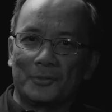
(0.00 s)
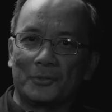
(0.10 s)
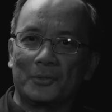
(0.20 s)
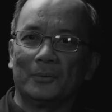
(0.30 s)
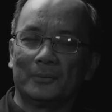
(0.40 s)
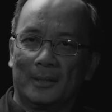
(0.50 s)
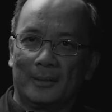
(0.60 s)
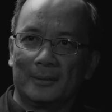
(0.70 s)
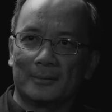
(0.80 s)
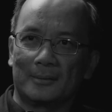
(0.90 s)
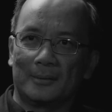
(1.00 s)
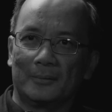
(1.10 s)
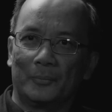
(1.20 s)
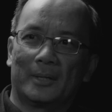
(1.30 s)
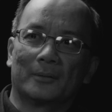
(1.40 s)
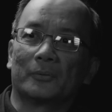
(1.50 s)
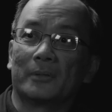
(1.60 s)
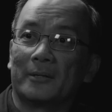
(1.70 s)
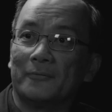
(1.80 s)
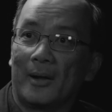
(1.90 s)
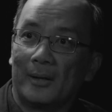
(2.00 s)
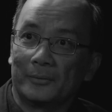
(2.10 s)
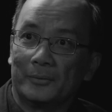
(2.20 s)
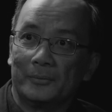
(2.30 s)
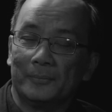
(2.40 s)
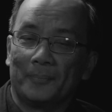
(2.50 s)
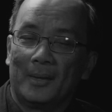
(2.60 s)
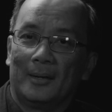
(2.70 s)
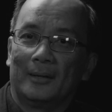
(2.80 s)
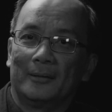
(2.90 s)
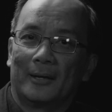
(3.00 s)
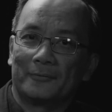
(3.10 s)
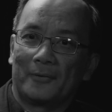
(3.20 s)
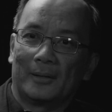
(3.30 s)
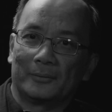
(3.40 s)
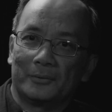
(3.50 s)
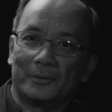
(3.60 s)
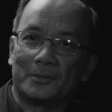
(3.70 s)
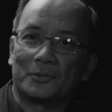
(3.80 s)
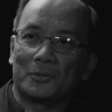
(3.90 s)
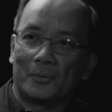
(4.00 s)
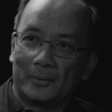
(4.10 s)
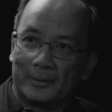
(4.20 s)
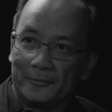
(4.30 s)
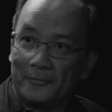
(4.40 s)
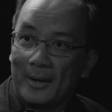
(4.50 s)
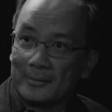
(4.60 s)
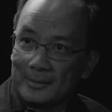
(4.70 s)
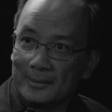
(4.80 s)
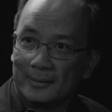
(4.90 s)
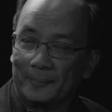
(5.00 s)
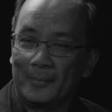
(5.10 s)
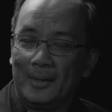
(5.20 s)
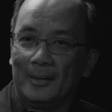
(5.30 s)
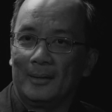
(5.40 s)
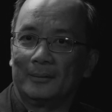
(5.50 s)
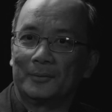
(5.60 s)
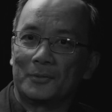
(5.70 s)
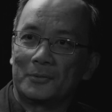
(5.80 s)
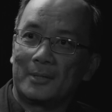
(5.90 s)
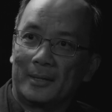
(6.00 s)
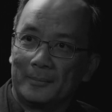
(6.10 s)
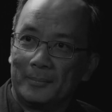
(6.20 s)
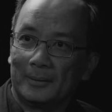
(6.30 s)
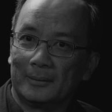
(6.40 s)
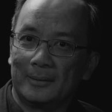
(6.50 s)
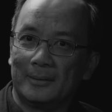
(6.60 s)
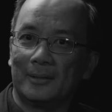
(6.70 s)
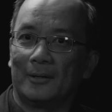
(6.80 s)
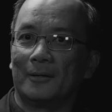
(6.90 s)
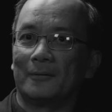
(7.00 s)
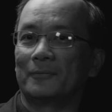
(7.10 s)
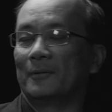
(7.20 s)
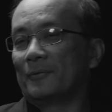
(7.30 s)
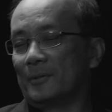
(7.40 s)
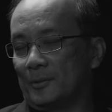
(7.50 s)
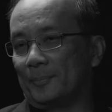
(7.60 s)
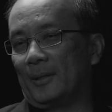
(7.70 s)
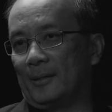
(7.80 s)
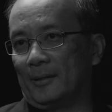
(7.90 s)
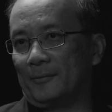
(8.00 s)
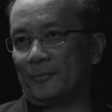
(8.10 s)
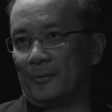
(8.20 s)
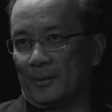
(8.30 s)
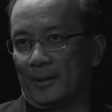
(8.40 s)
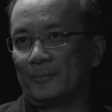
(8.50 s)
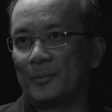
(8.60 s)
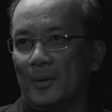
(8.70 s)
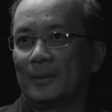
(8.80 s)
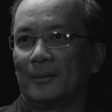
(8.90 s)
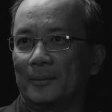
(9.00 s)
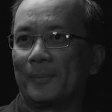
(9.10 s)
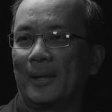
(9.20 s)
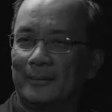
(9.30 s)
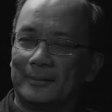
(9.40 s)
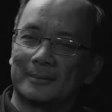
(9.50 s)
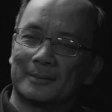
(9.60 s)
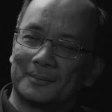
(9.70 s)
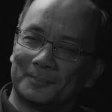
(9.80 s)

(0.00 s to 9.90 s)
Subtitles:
so that we can create value, and that value is toward advancing the sustainability of the food supply for everyone on the planet.